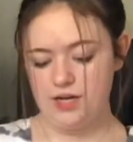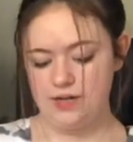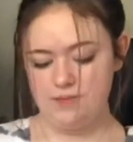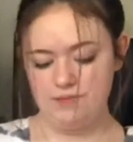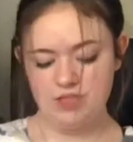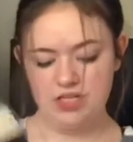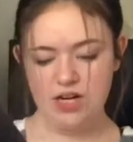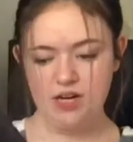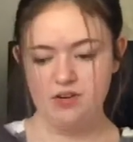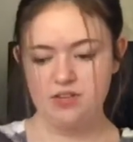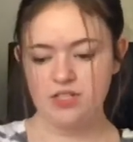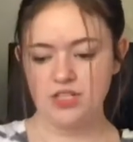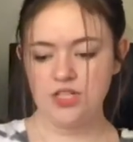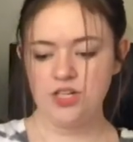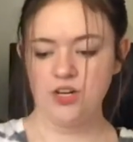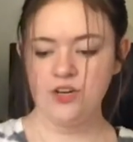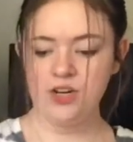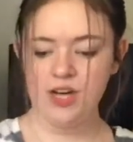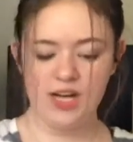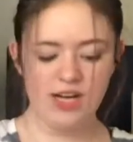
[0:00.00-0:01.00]
Shadowhunter
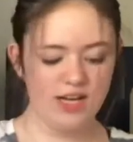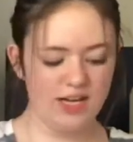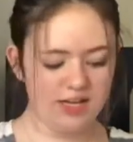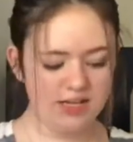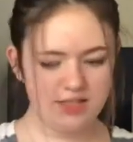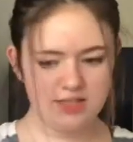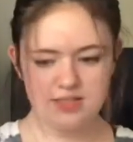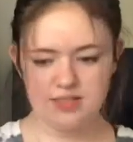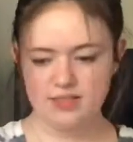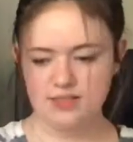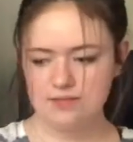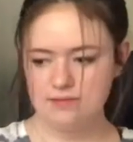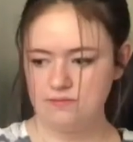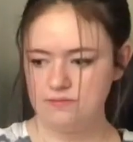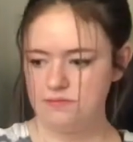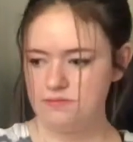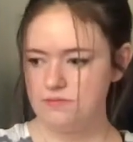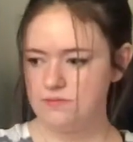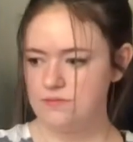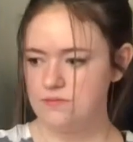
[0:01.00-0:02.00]
Codex,
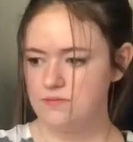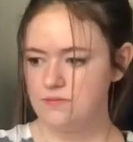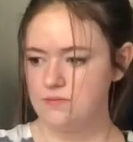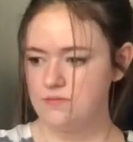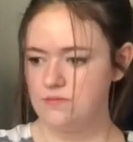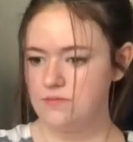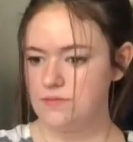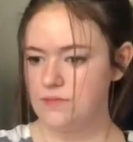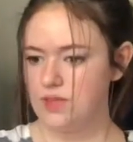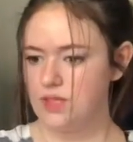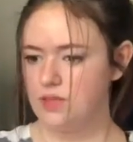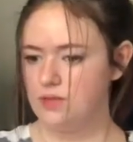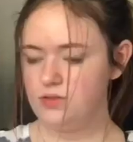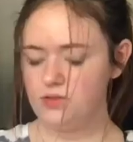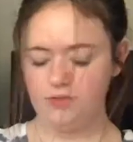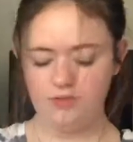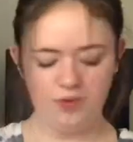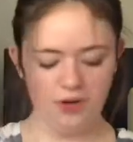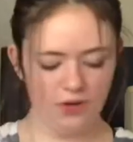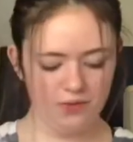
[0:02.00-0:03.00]

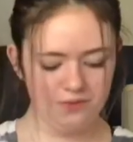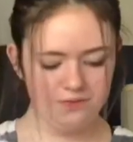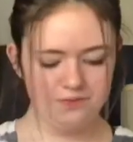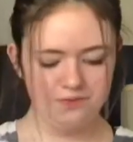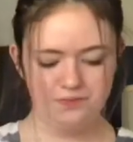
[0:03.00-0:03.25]
Don't Fall,